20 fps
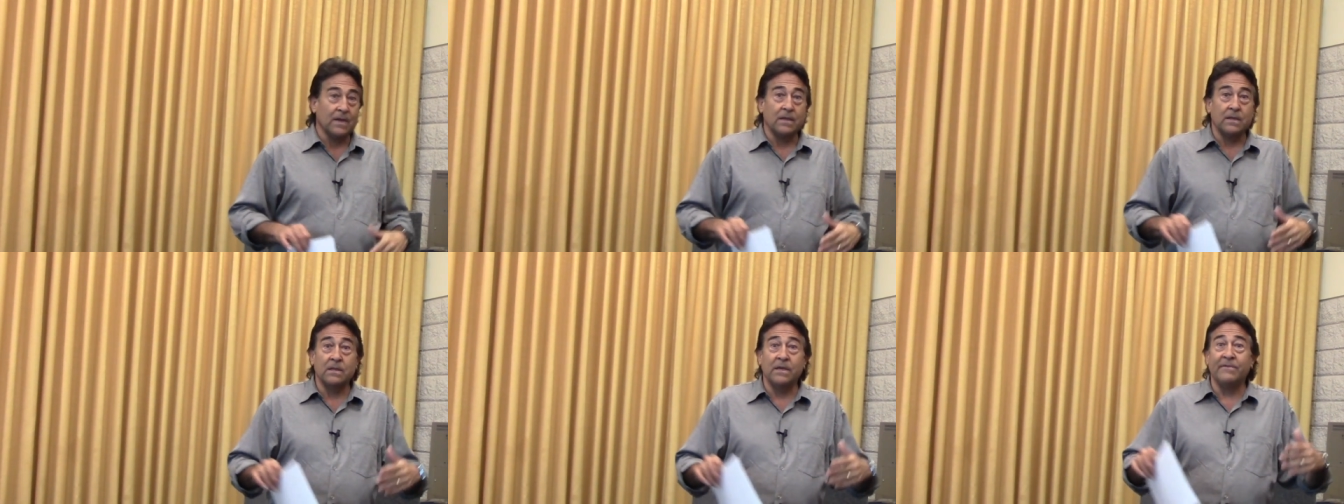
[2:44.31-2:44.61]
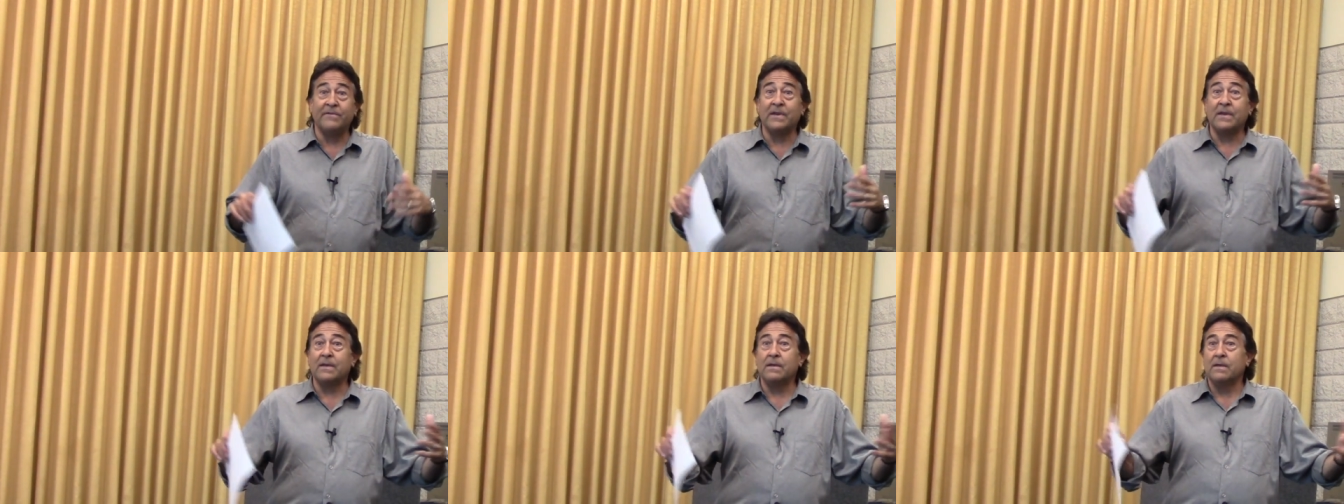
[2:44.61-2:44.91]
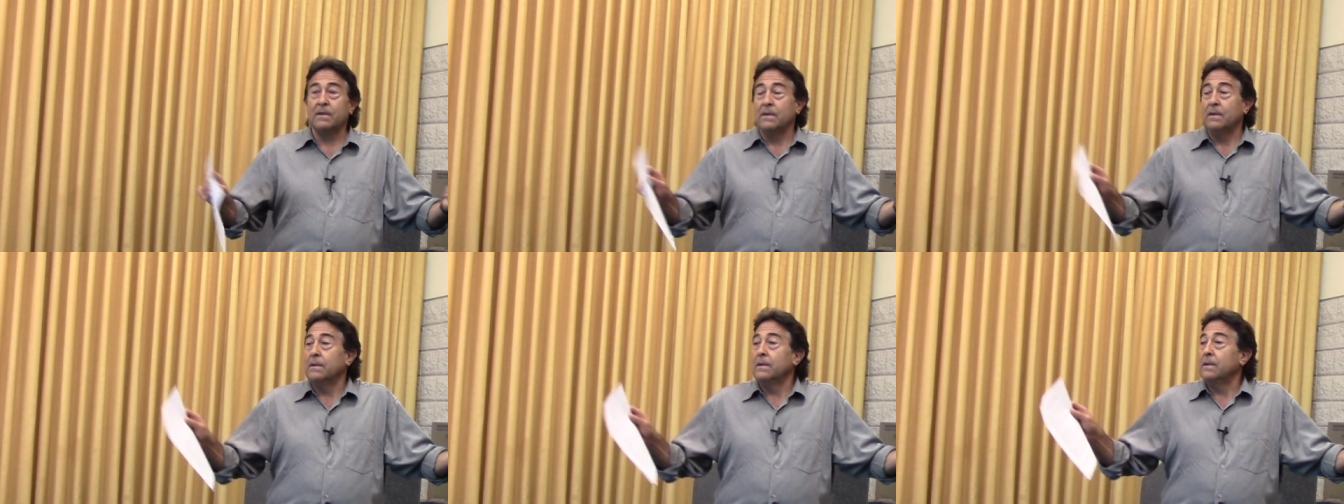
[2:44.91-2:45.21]

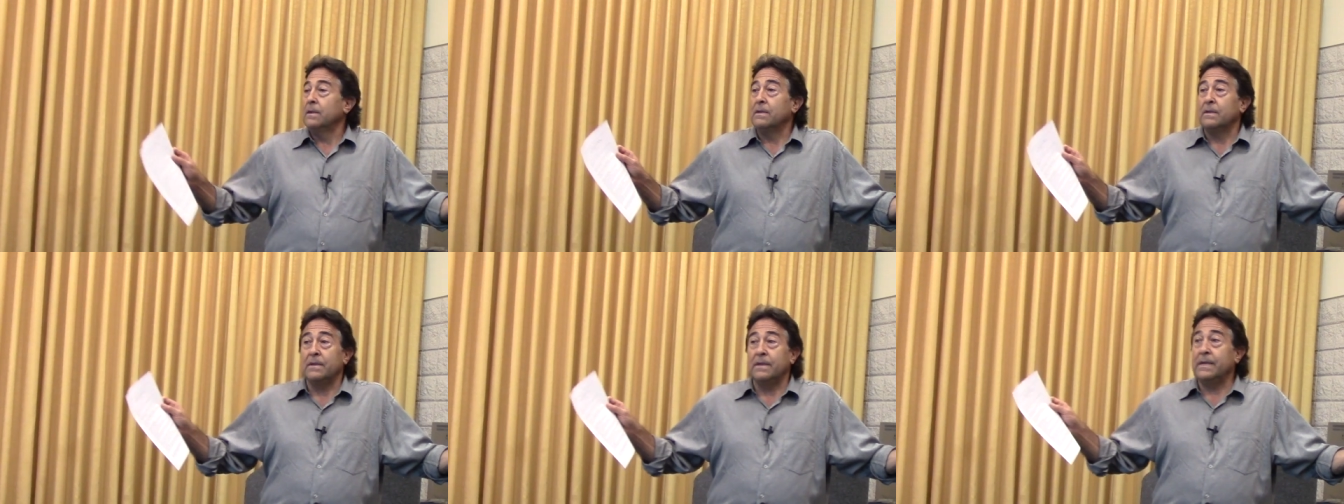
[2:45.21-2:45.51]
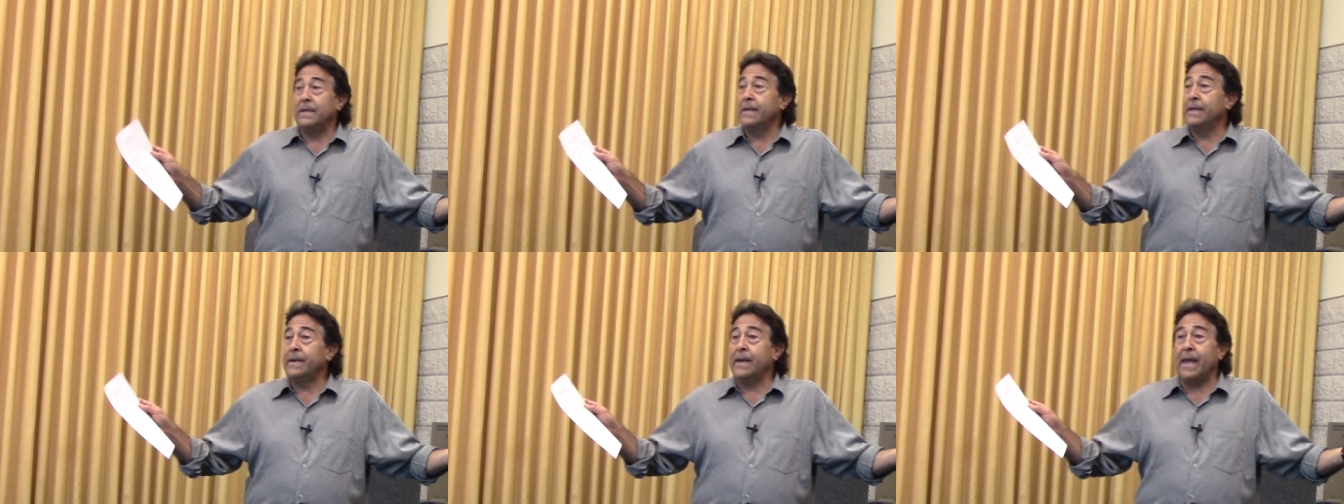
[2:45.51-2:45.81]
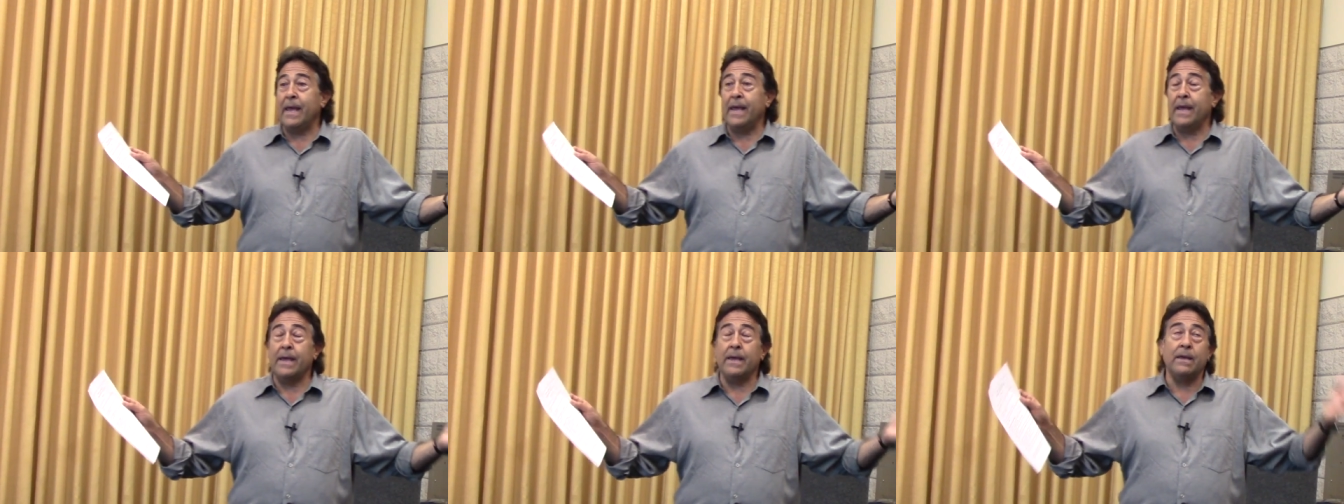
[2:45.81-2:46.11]
Living in
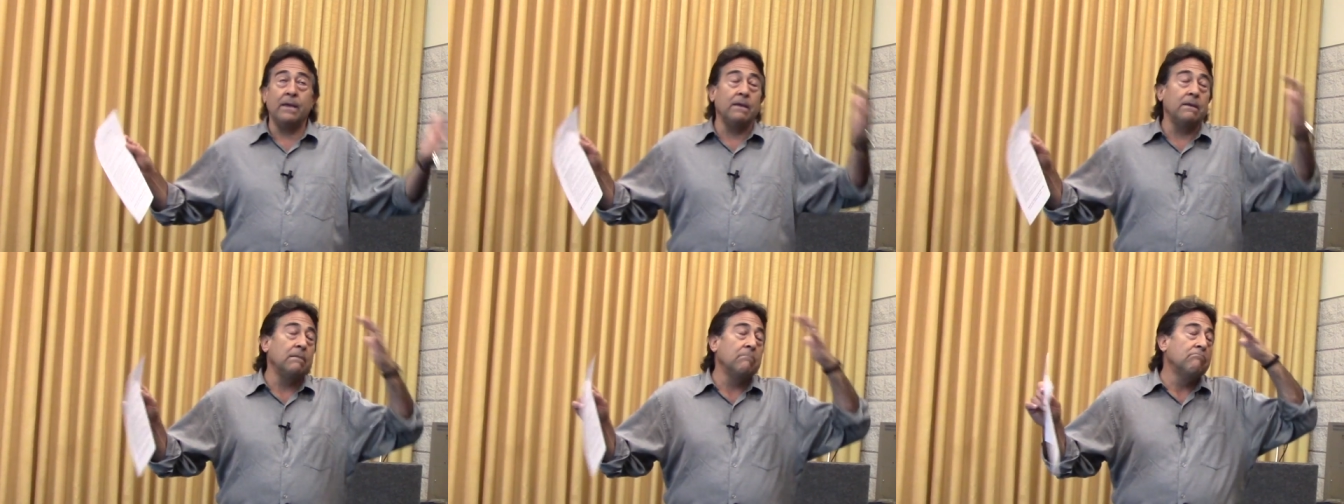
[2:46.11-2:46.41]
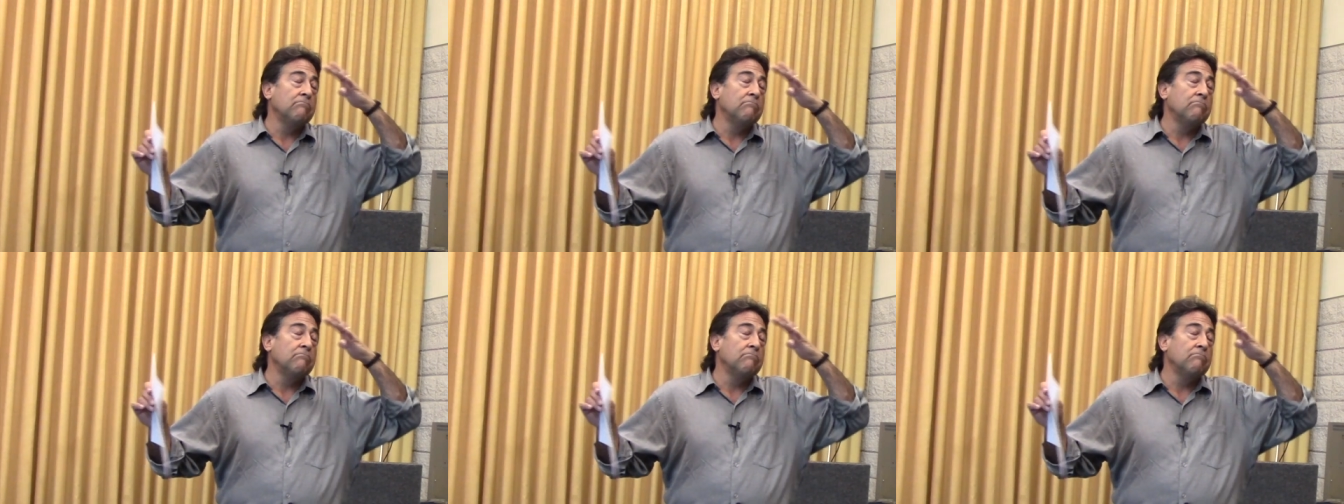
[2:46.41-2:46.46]
a